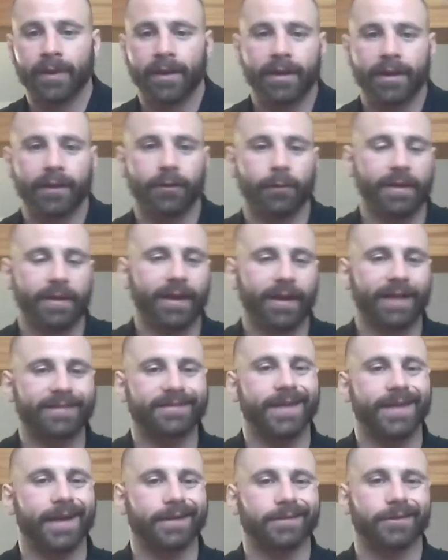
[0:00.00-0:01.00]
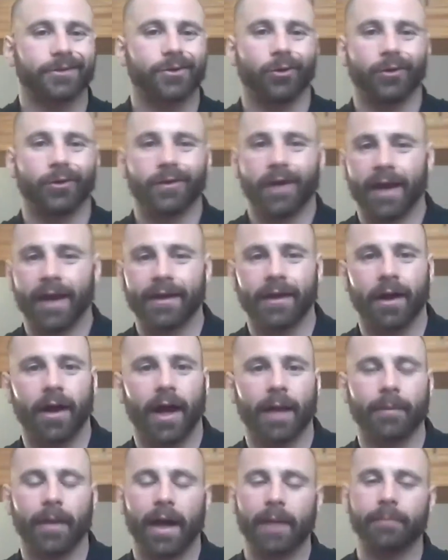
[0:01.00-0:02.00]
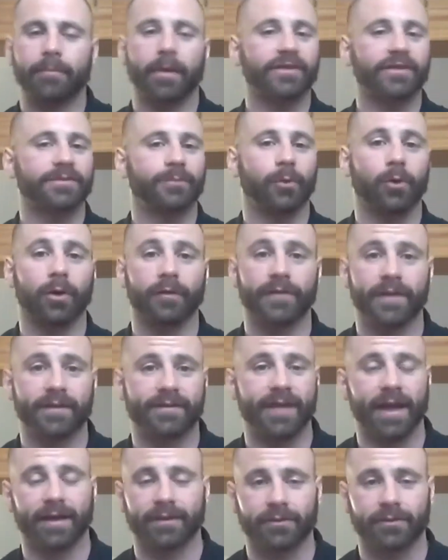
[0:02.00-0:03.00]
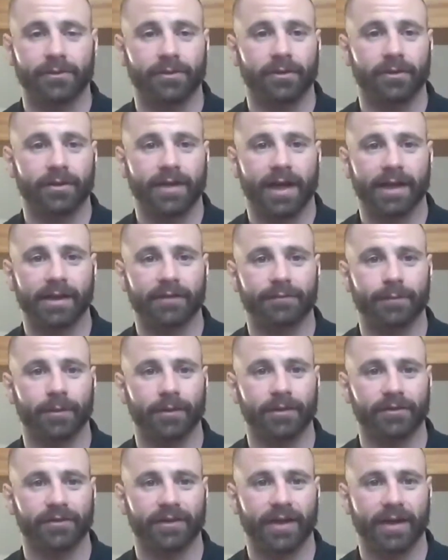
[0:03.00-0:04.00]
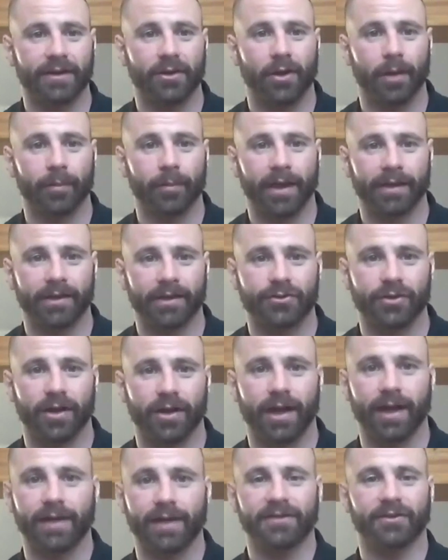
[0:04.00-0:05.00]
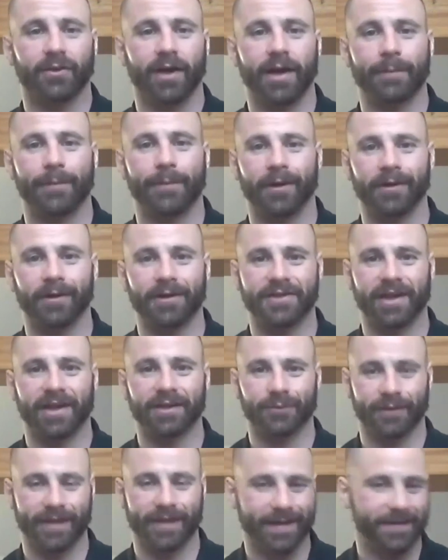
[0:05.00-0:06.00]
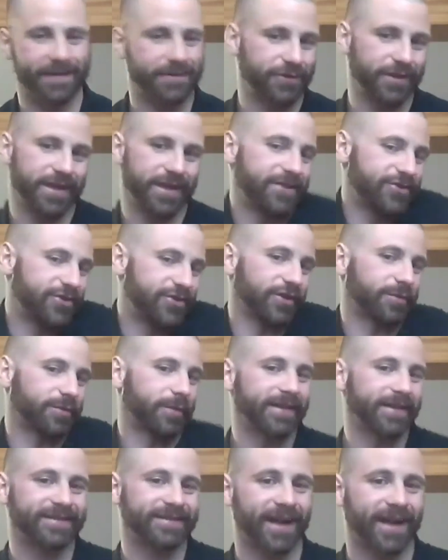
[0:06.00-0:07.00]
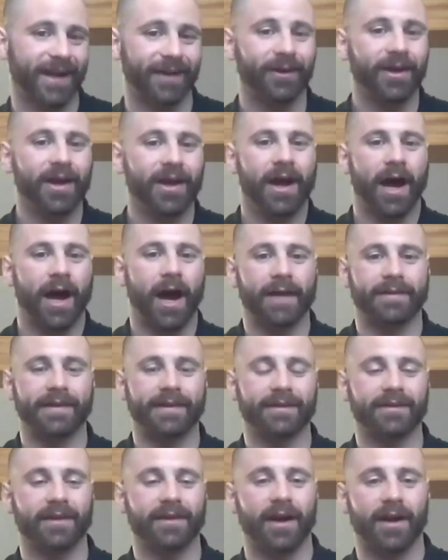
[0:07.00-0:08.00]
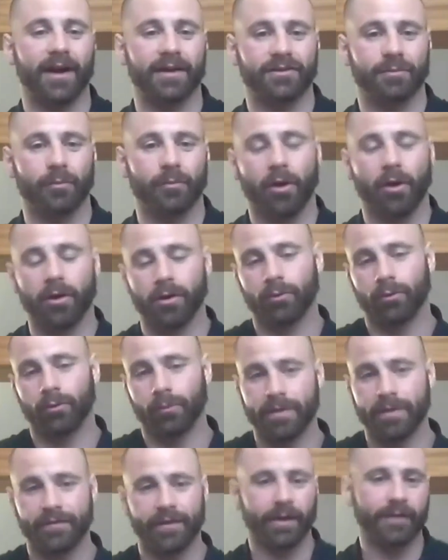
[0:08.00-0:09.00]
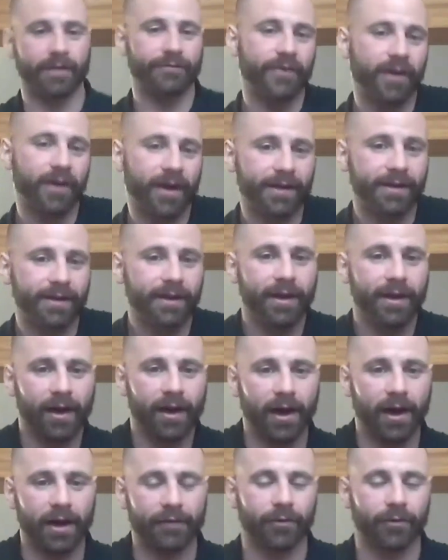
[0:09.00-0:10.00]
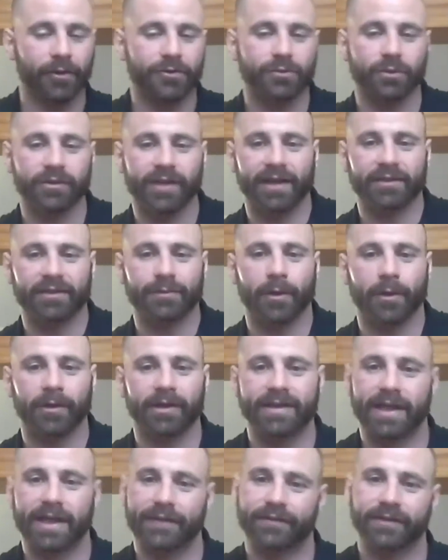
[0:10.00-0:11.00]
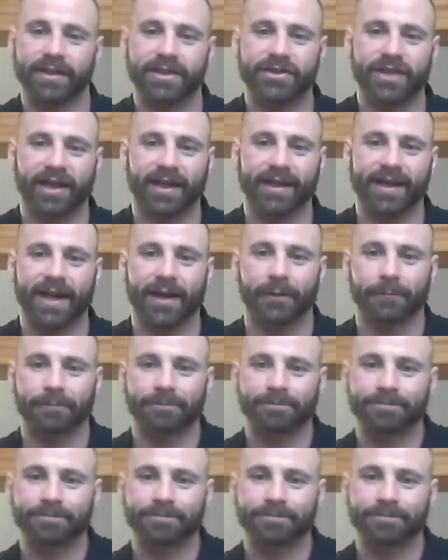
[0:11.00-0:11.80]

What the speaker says: It'll be less technical. I know I'm much more of the technical kind of person. I know I'm kind of dry, so I apologize for that. It's just my style. I think tomorrow will be very fun. Virtual dance party, definitely check it out.